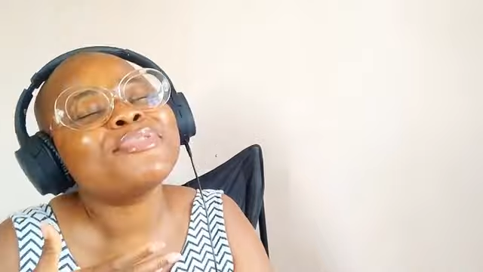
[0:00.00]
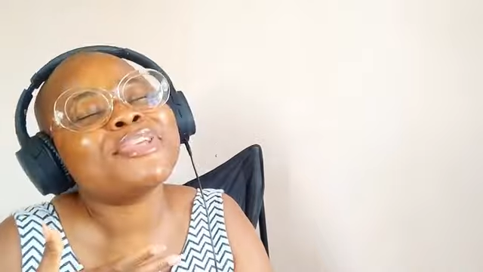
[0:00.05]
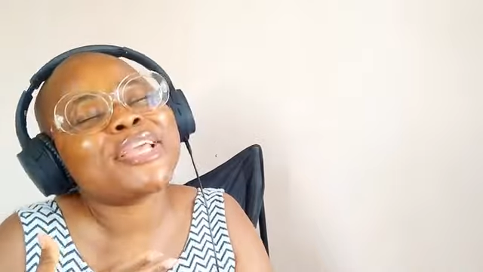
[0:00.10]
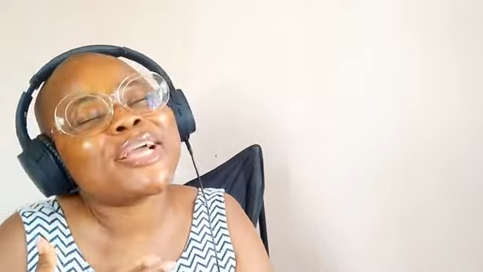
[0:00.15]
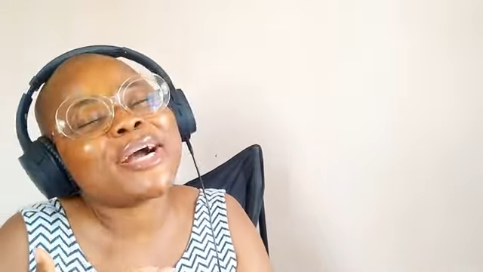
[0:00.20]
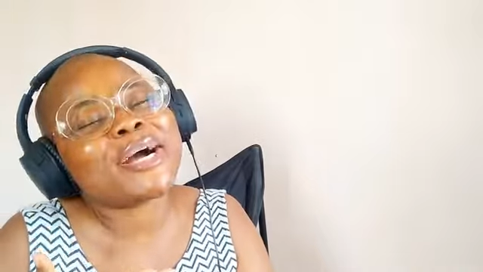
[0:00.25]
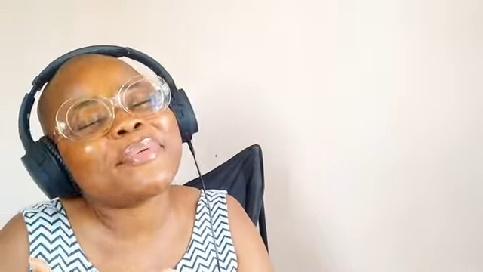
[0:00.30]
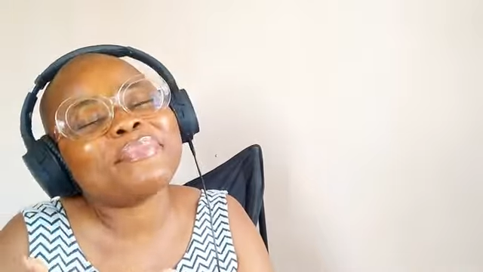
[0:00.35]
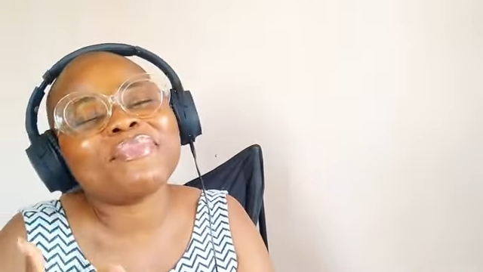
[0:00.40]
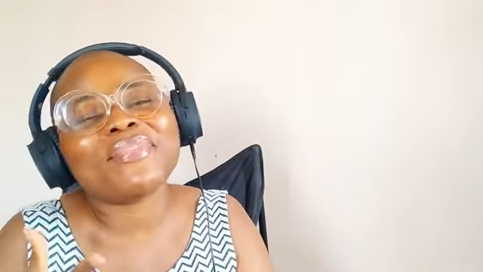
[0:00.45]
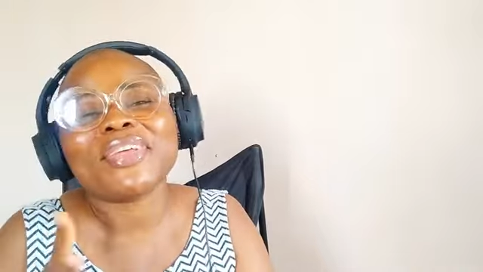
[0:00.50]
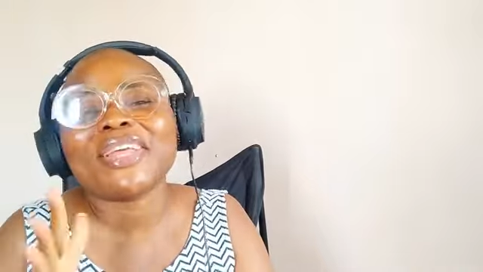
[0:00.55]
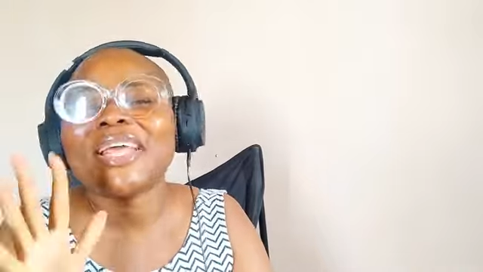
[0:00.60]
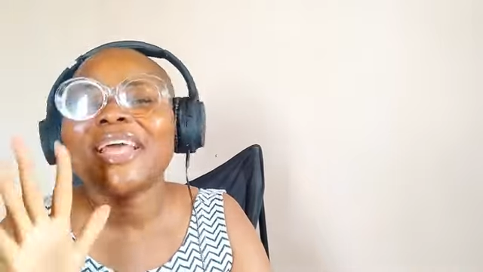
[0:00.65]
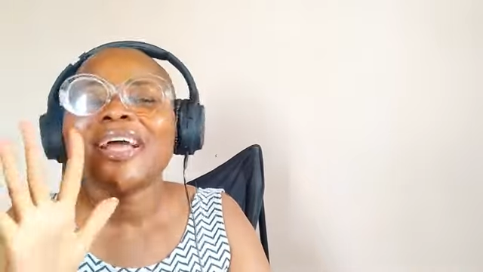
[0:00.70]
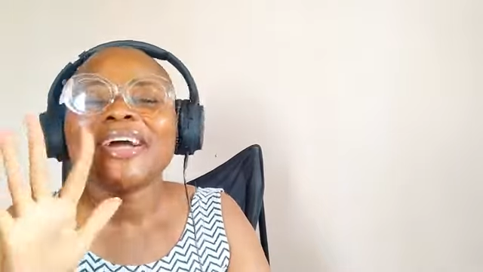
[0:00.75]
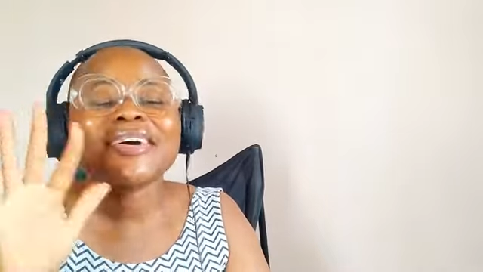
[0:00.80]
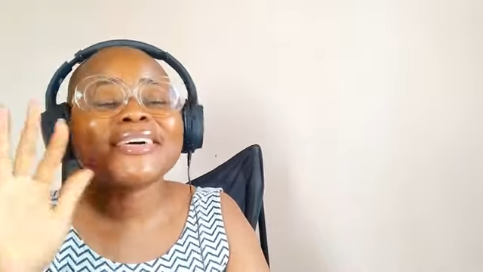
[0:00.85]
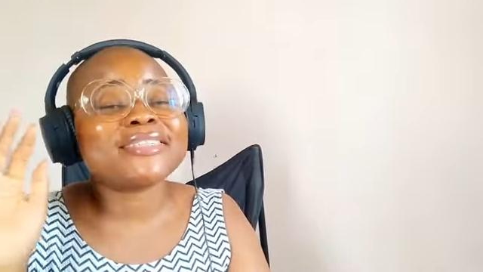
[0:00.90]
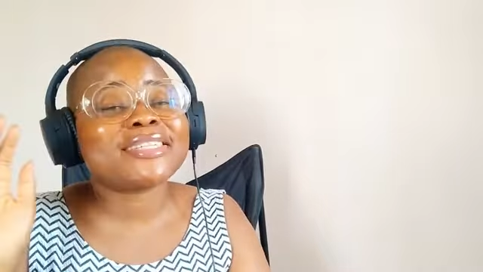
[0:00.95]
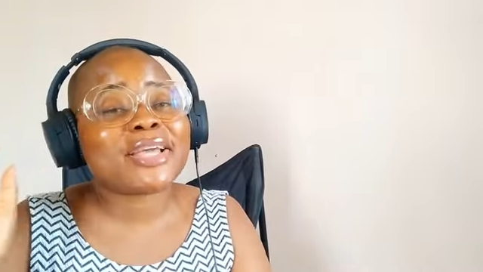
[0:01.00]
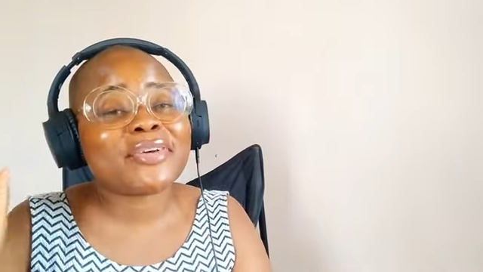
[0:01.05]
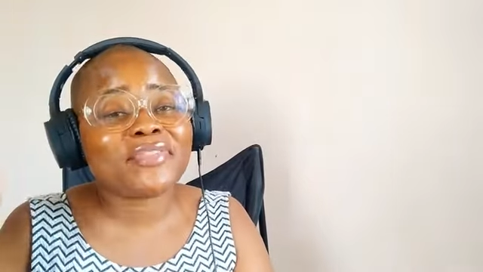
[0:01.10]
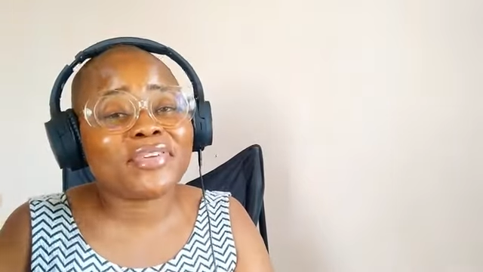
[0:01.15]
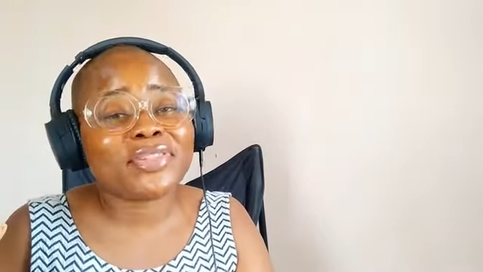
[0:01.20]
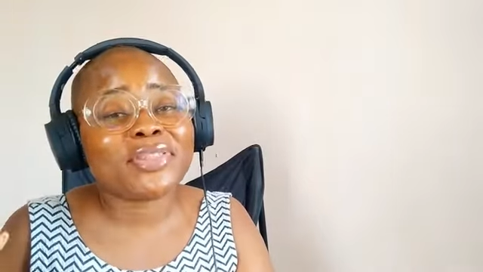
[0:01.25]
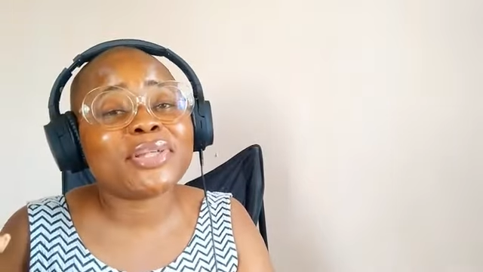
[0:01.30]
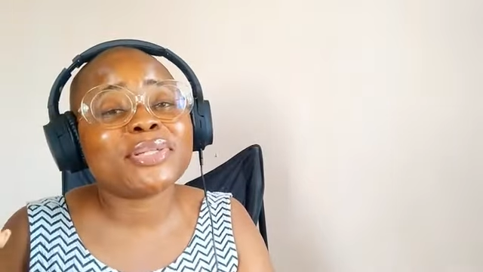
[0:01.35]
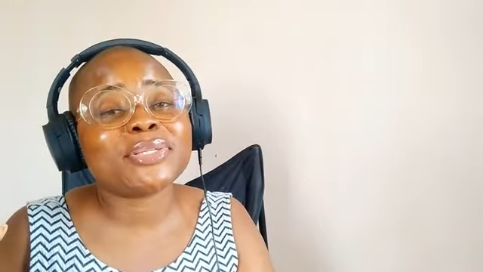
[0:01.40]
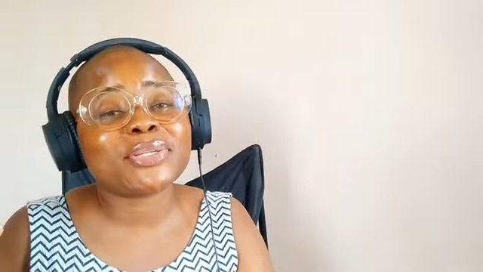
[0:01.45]
be happy because
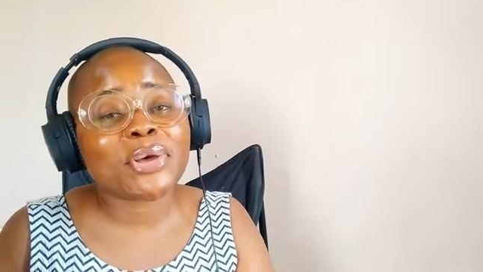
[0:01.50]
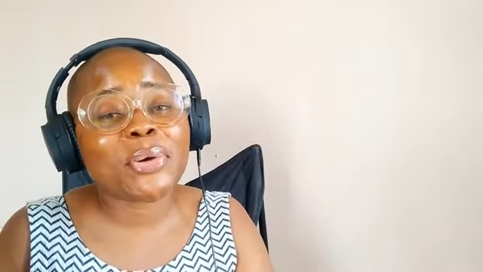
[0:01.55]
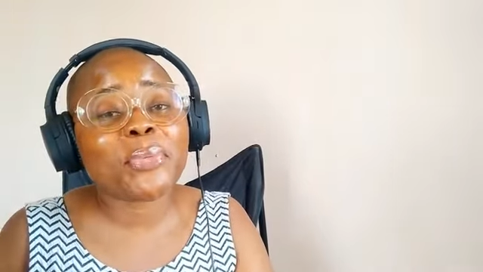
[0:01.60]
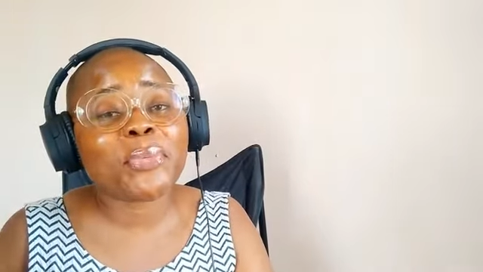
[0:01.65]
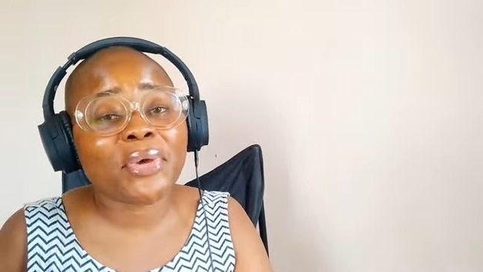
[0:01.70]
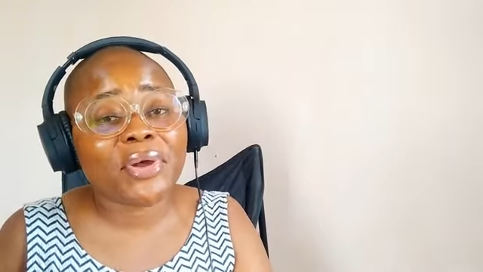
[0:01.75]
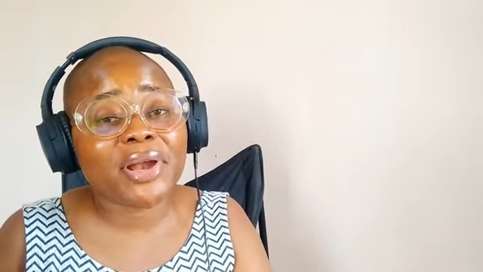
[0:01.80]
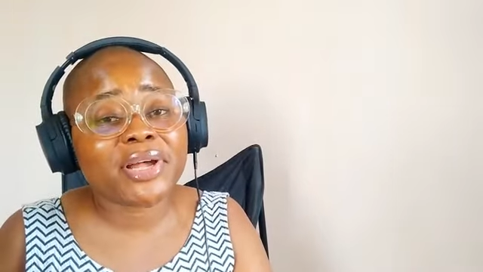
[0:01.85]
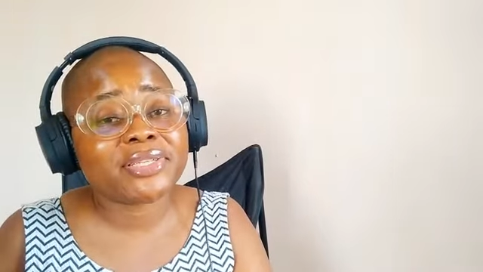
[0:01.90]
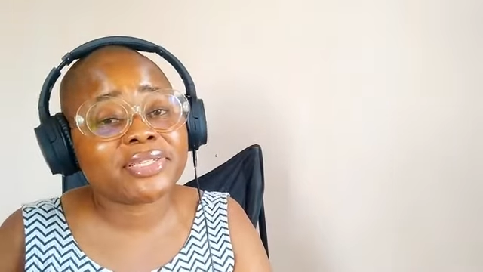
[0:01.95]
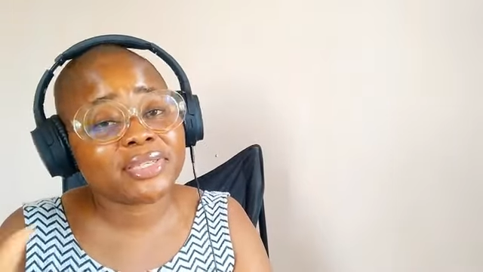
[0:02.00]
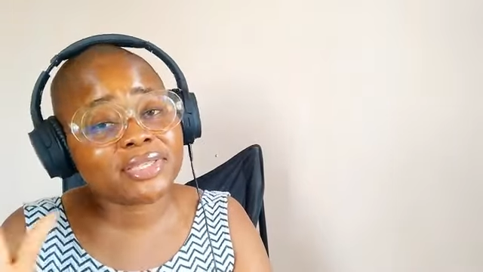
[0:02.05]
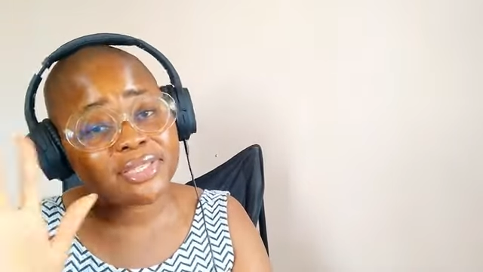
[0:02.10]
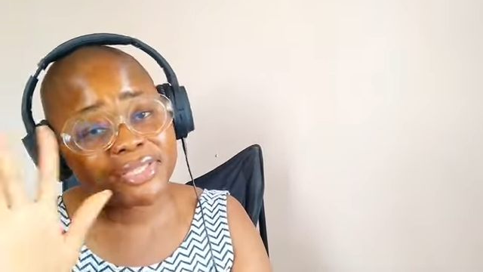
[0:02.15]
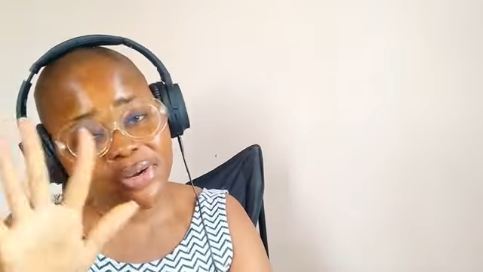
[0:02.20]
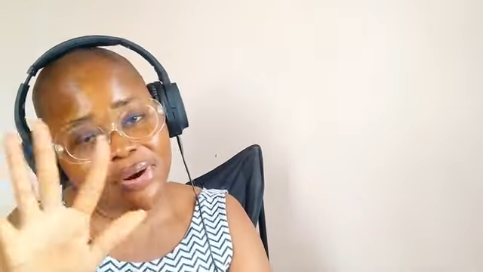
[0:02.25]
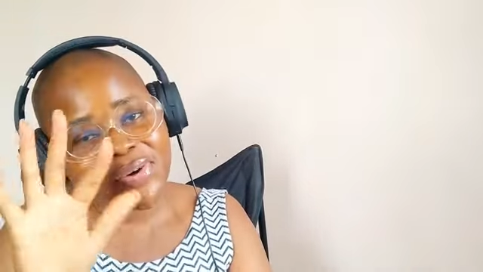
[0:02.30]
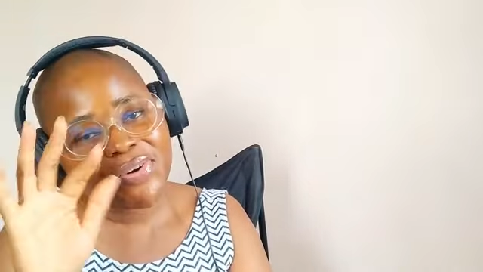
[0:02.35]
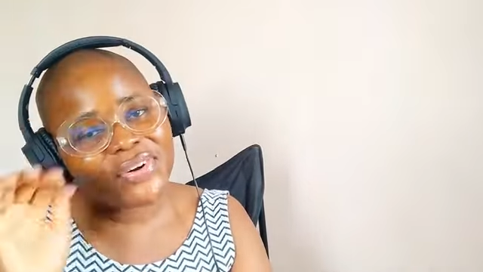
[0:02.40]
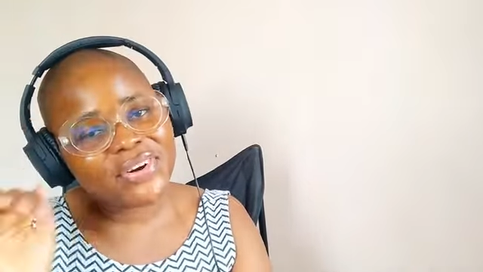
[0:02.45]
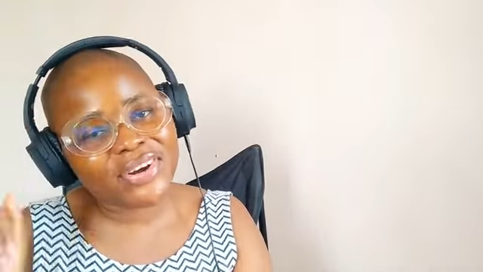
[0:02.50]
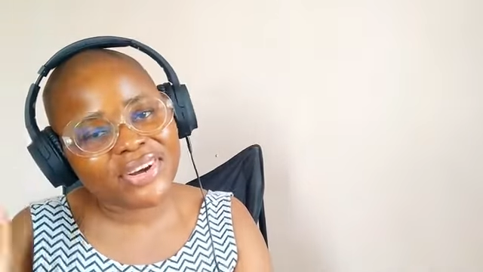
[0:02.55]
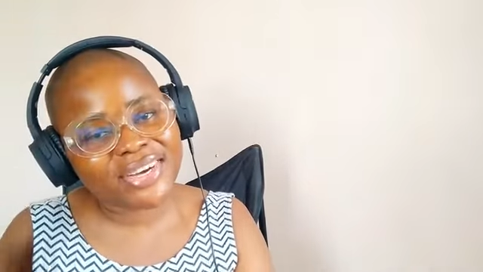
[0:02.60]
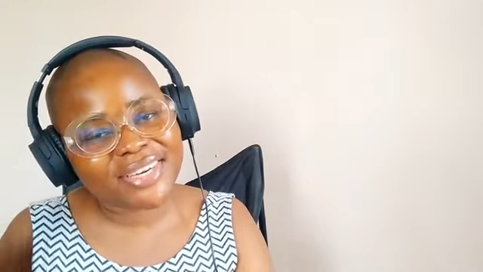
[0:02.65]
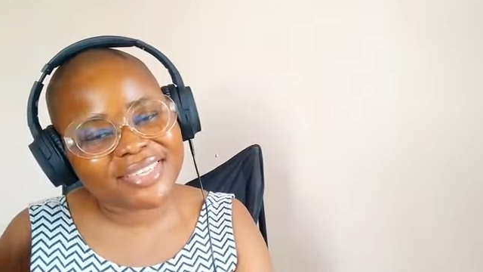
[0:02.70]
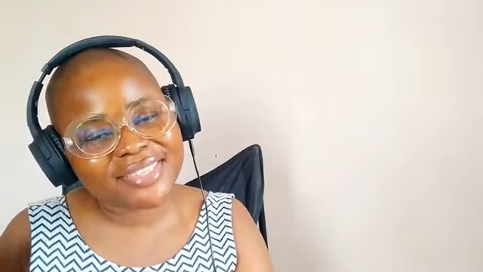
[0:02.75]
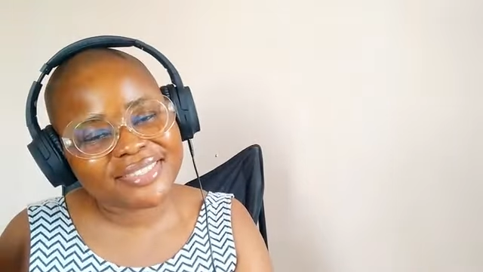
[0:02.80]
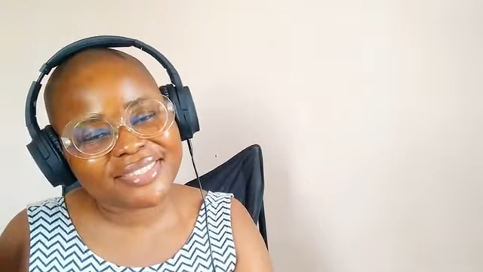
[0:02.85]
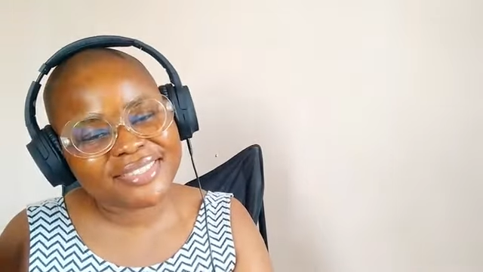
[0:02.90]
everything's gonna be right so don't worry